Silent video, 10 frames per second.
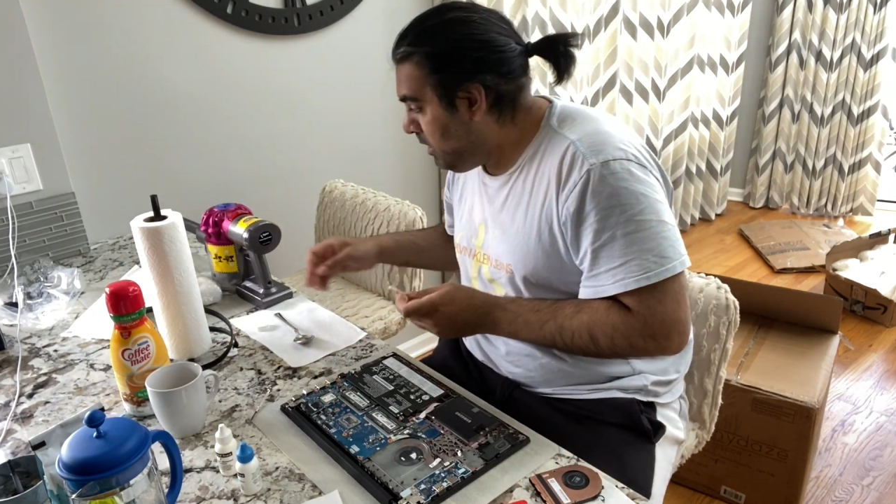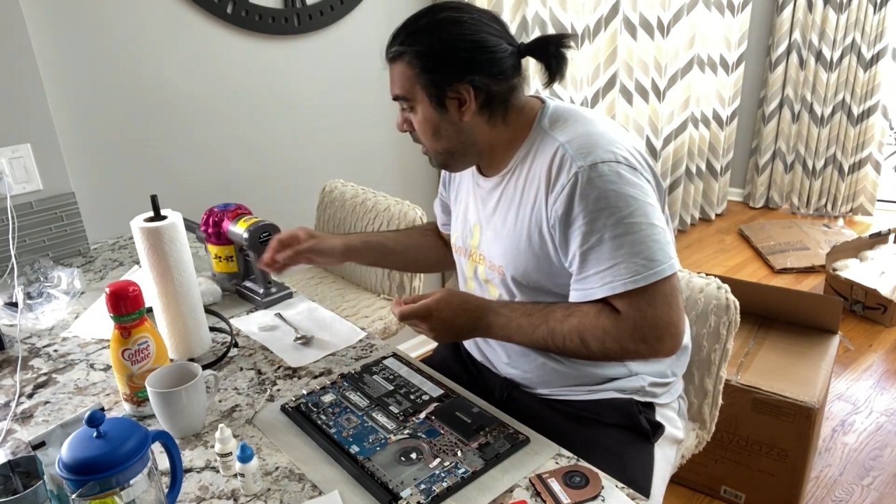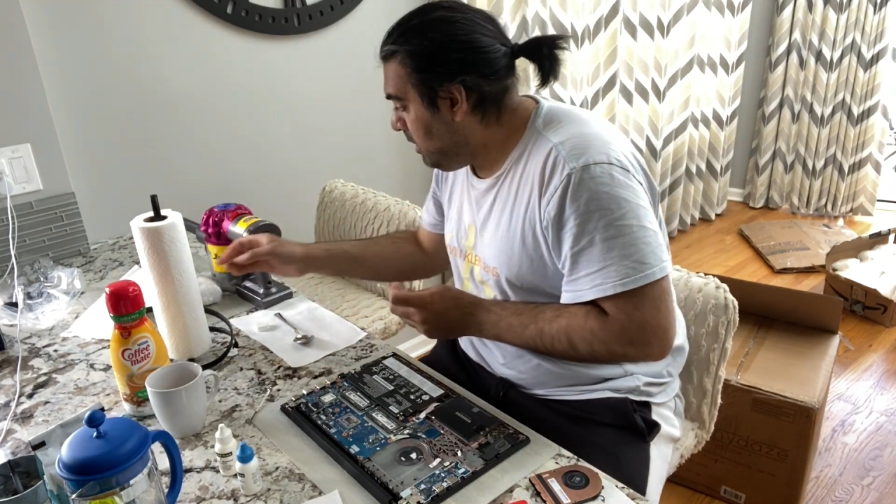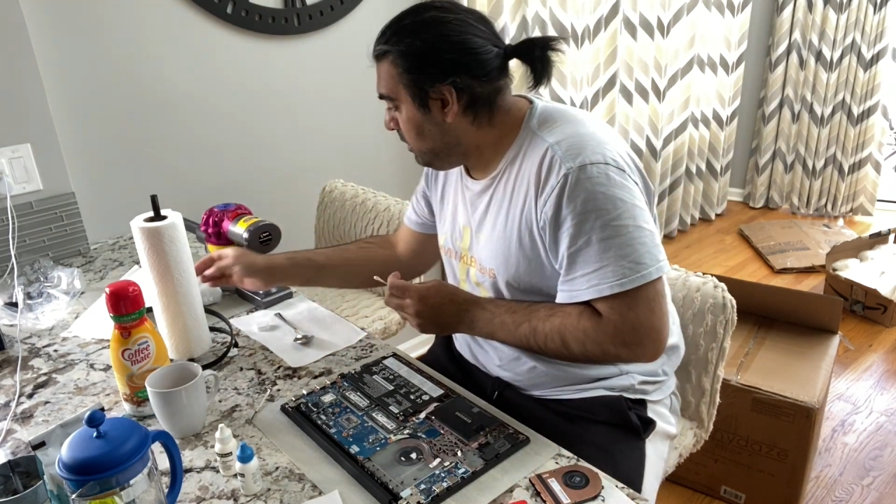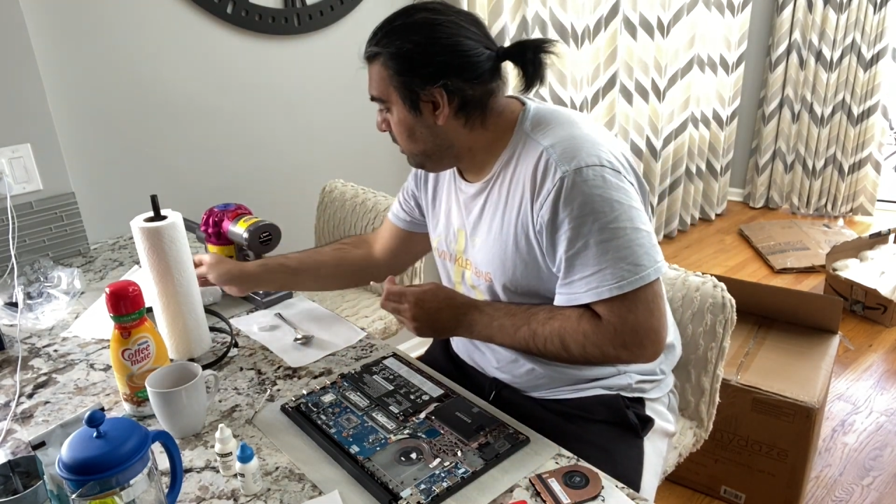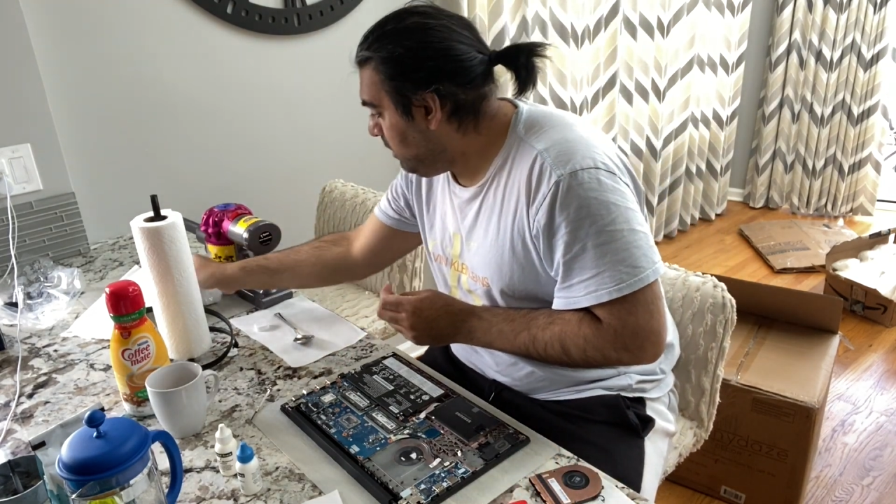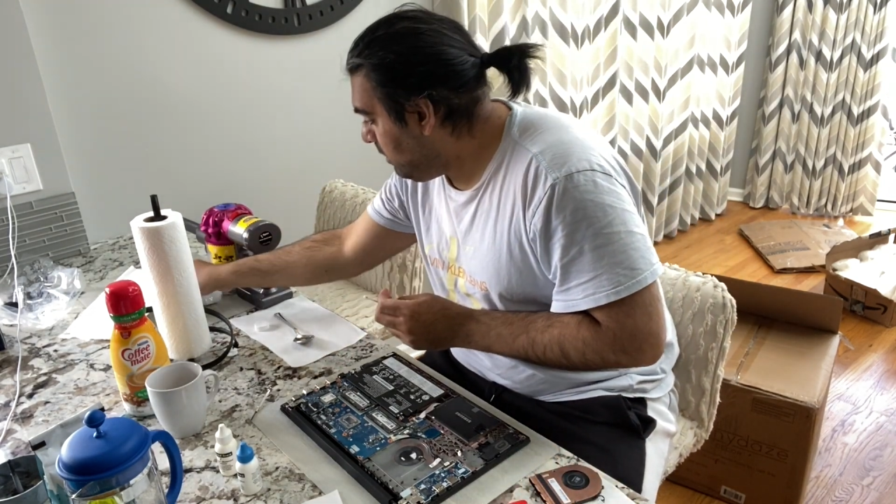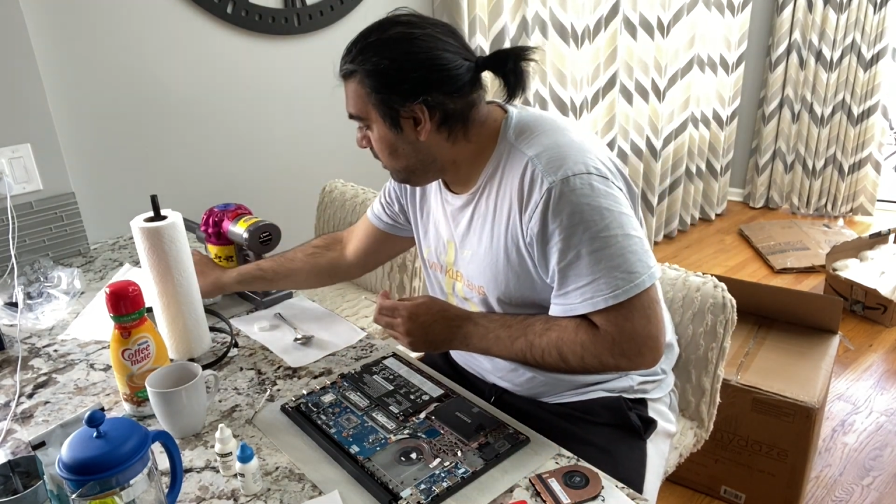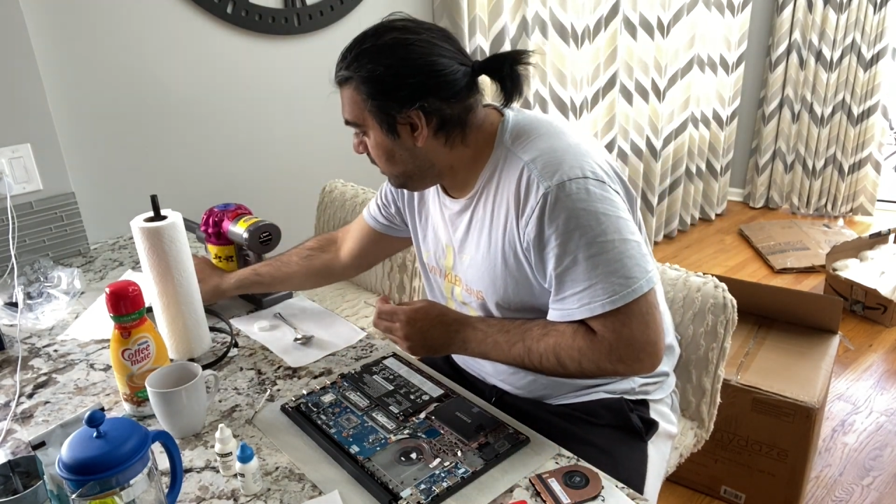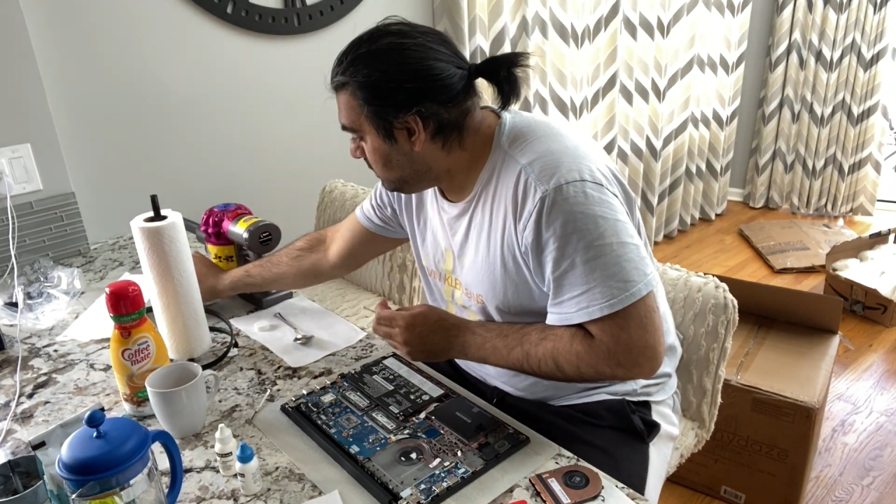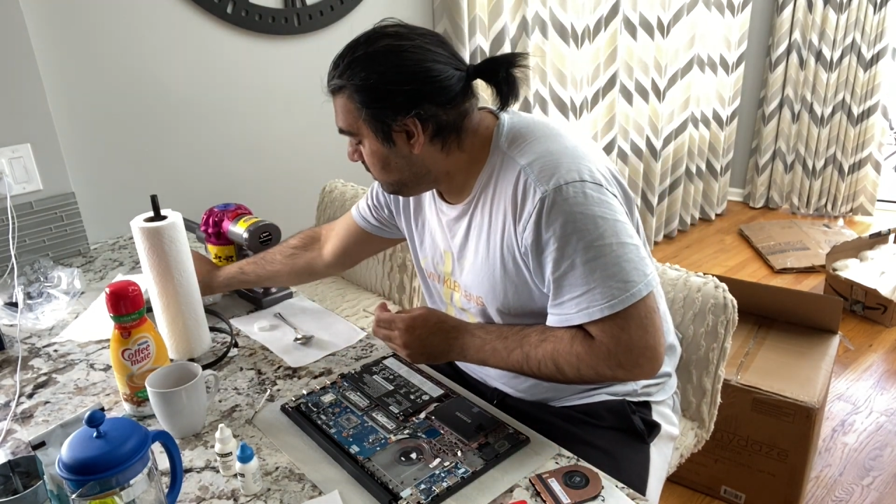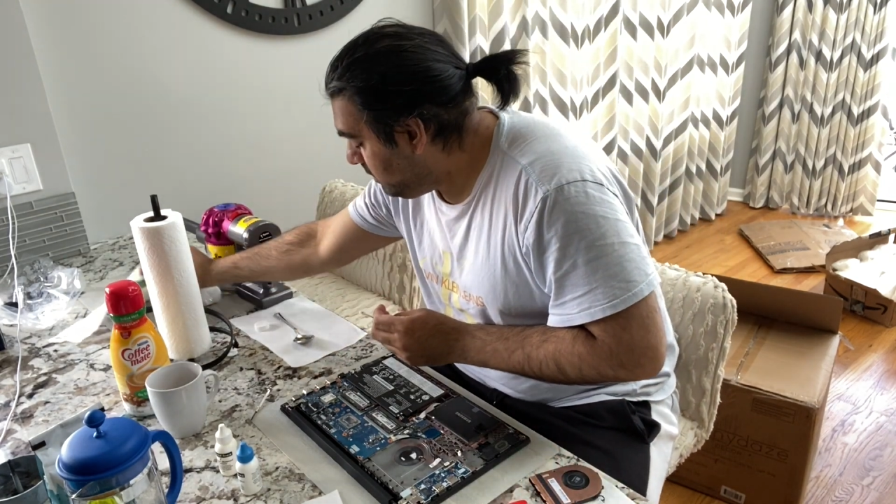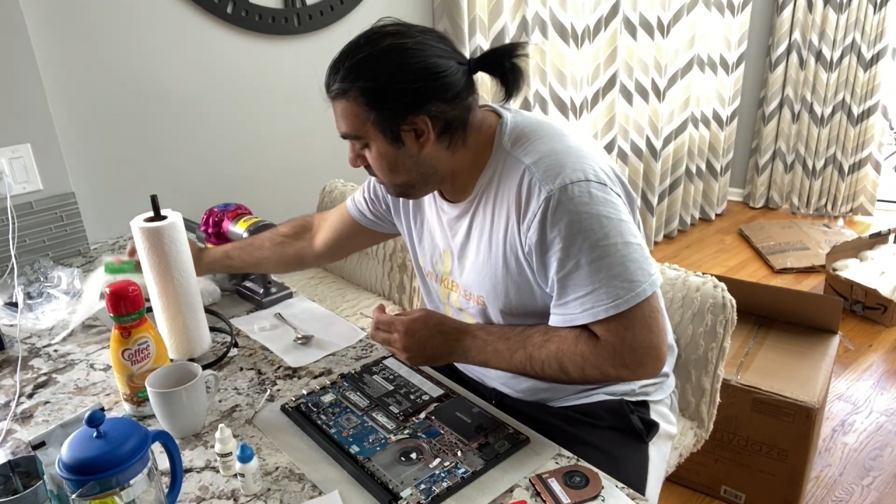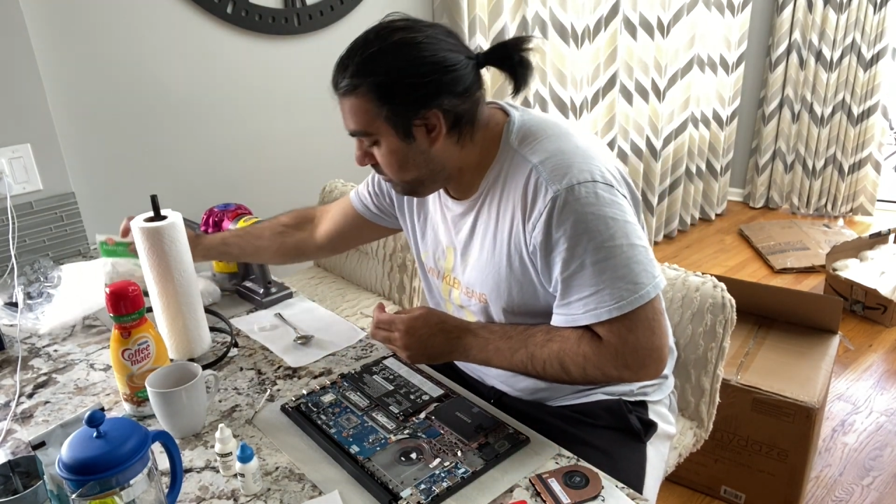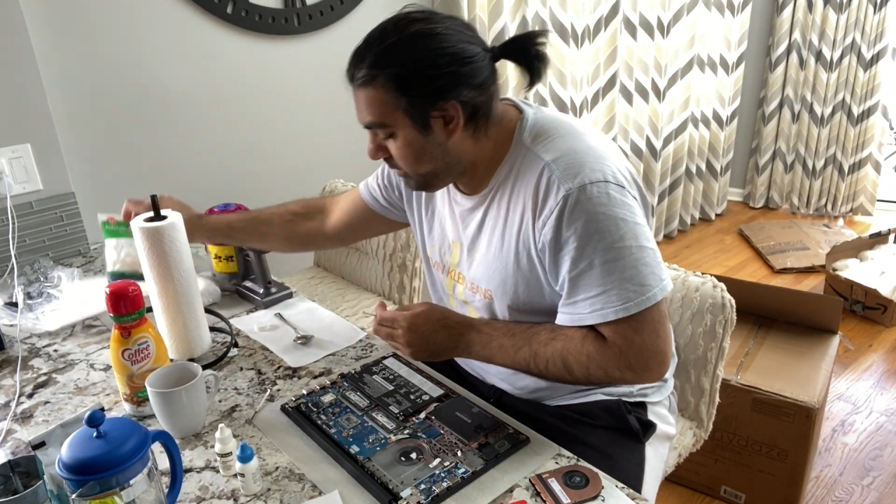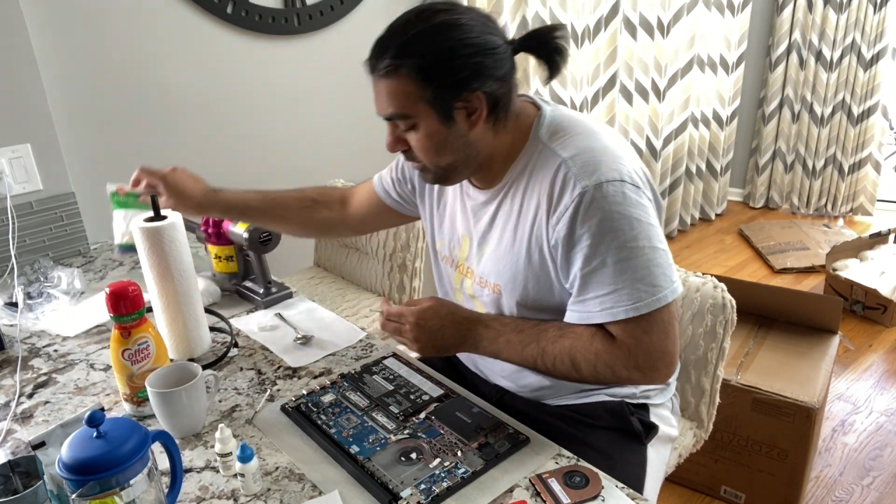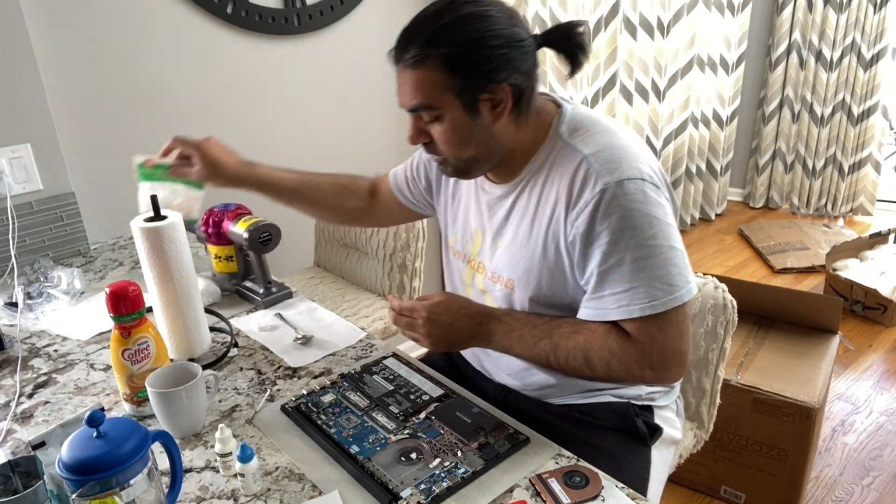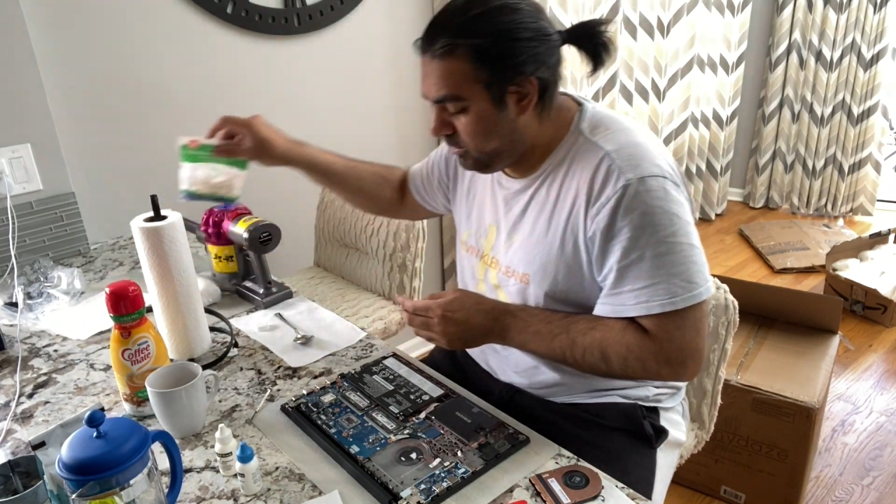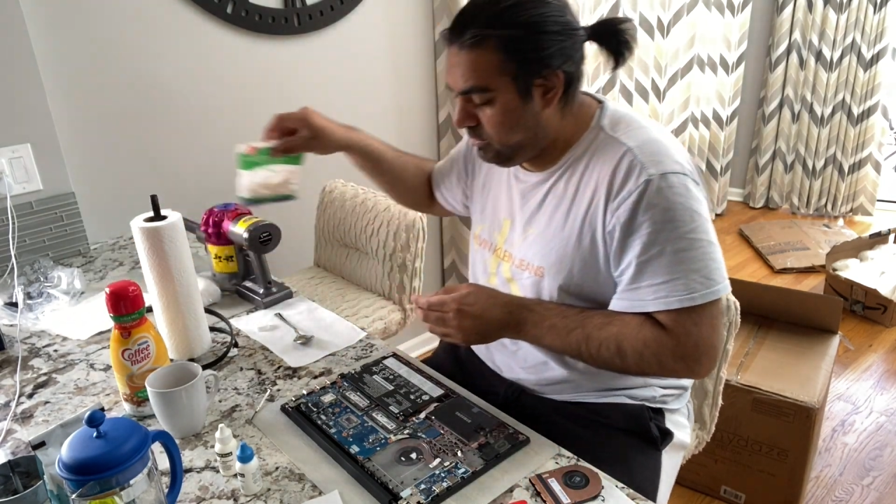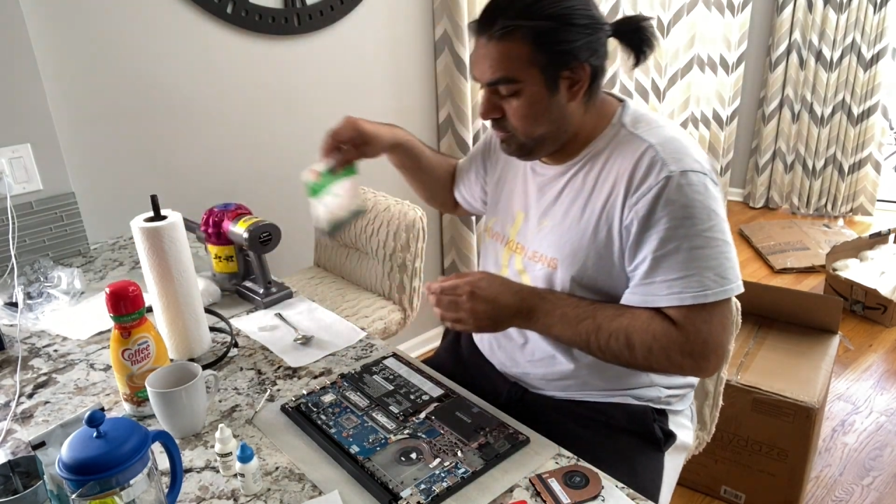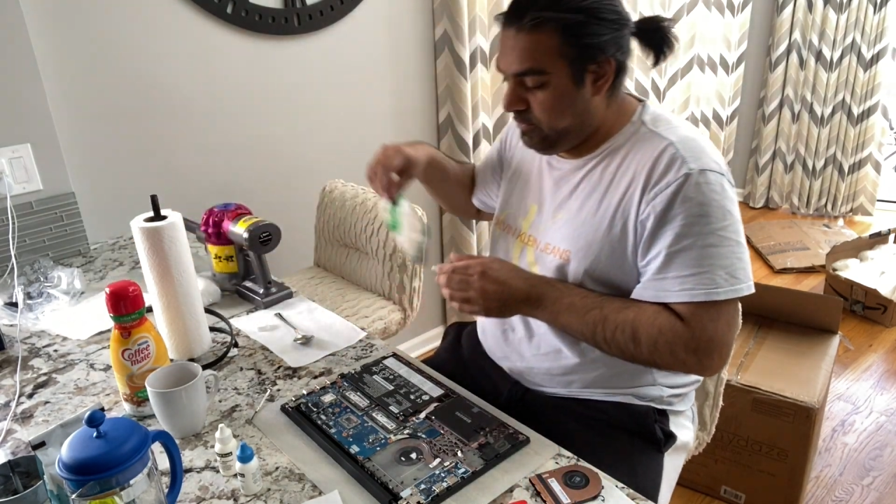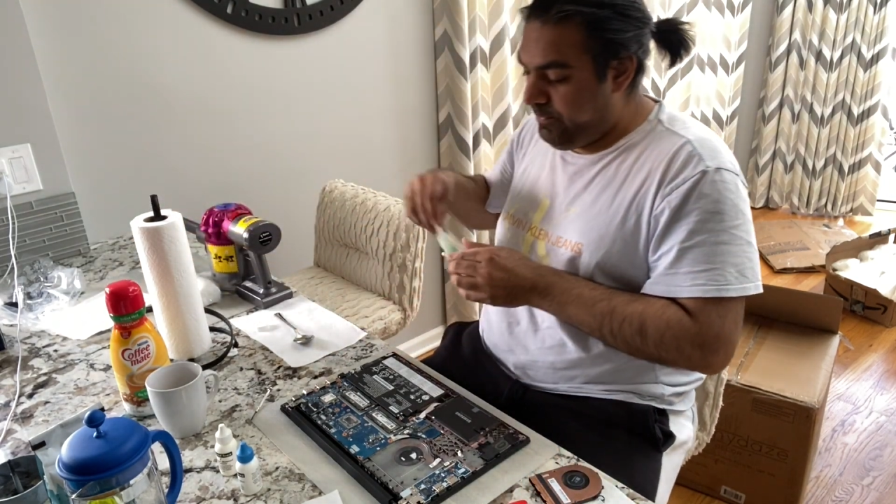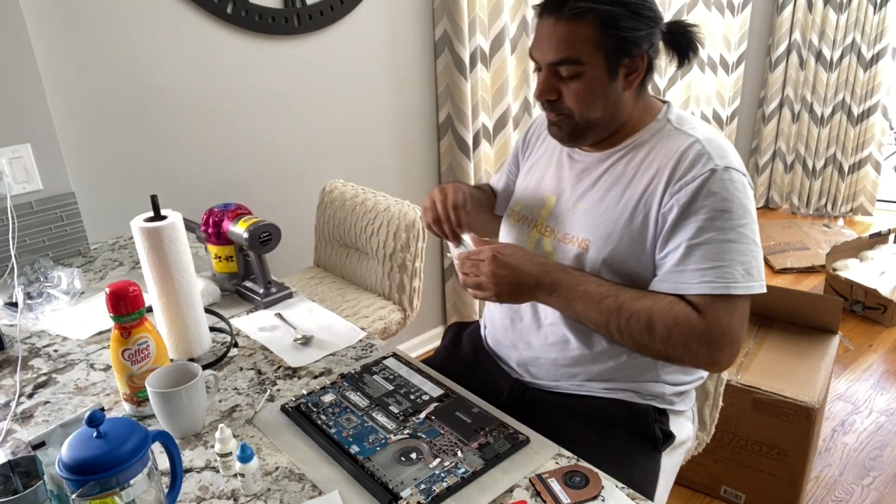I think that's what we're gonna need to do.